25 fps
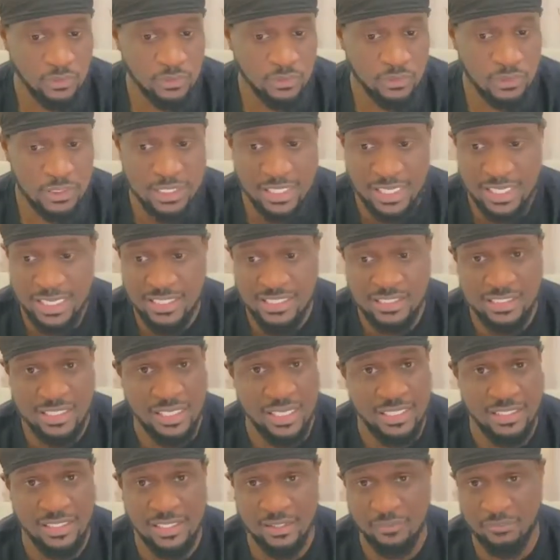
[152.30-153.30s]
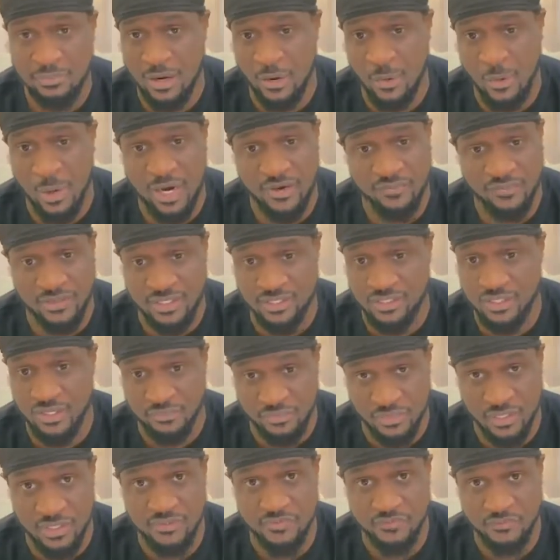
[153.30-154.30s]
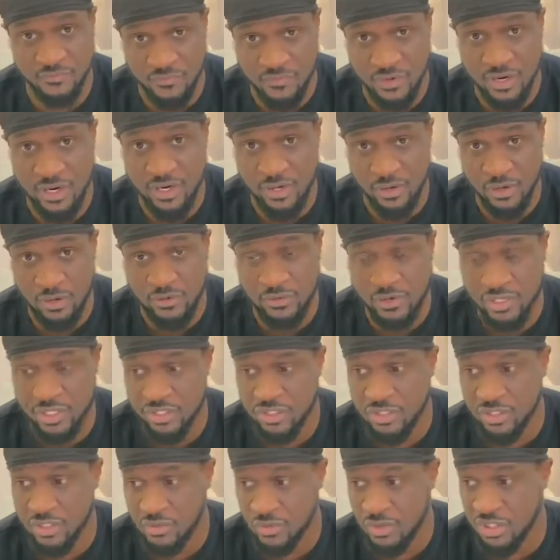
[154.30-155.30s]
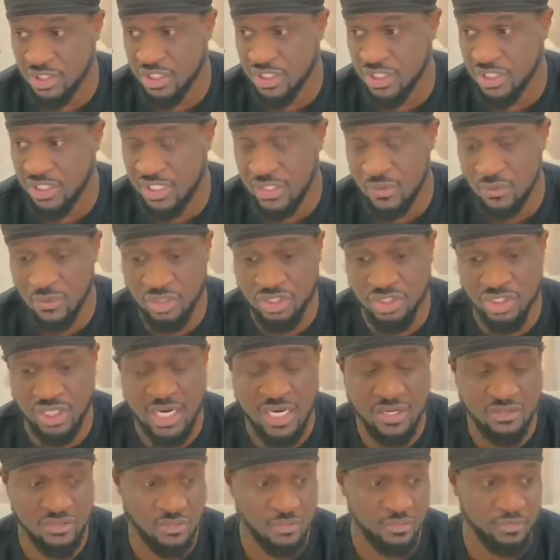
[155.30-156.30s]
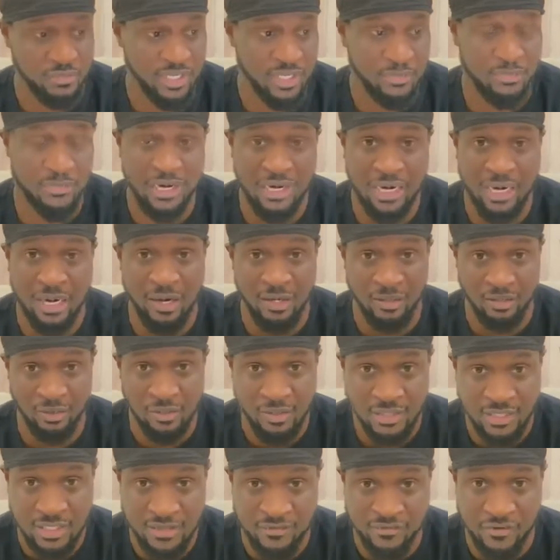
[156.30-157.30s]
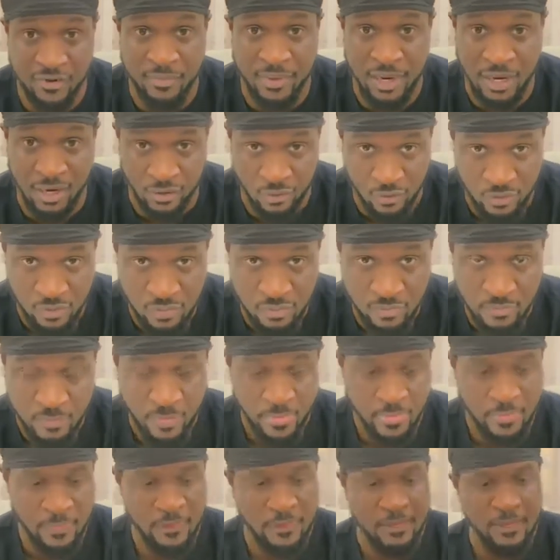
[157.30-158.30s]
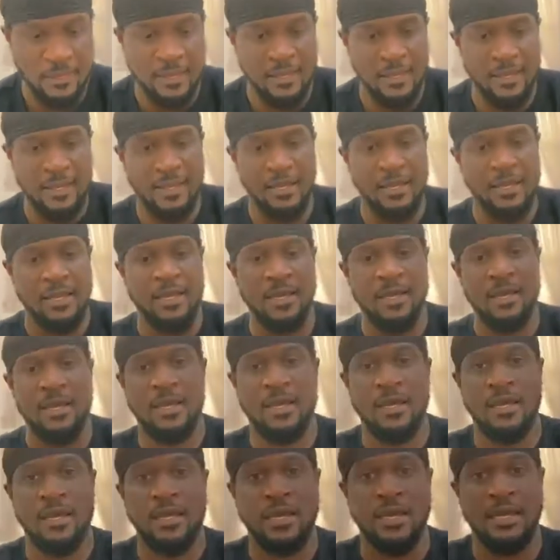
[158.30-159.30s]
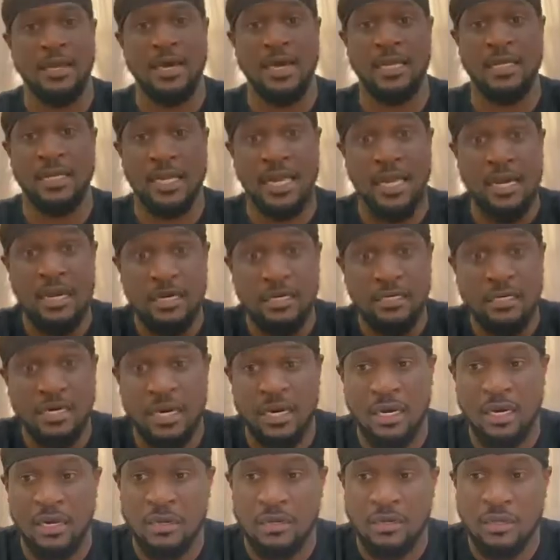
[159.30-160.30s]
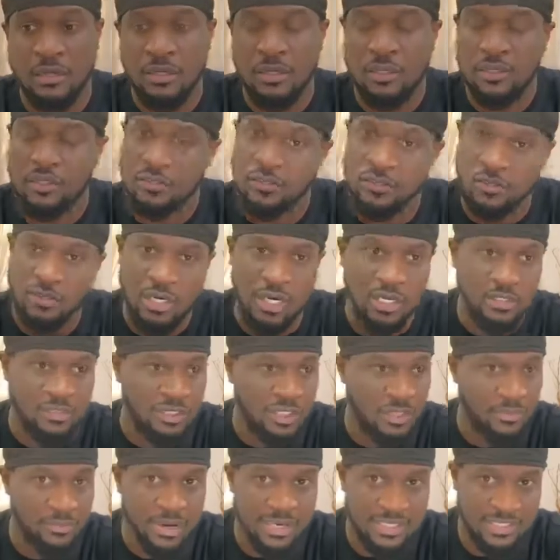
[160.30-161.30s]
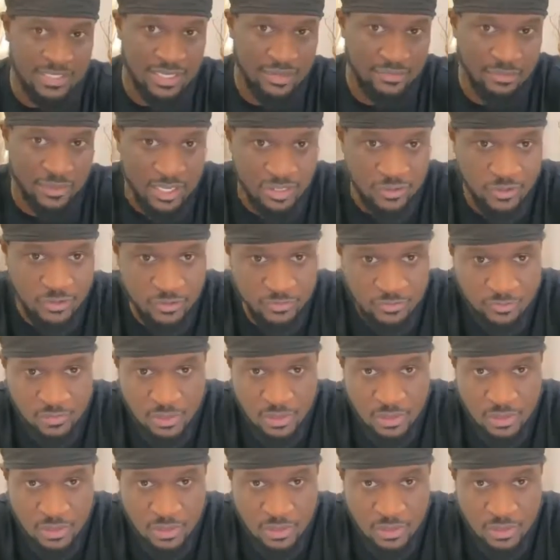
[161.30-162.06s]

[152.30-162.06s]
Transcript: the next day, I think my wife did something very courageous. What she did was she asked to pick my our daughter from her room and held her, took her to the master bedroom.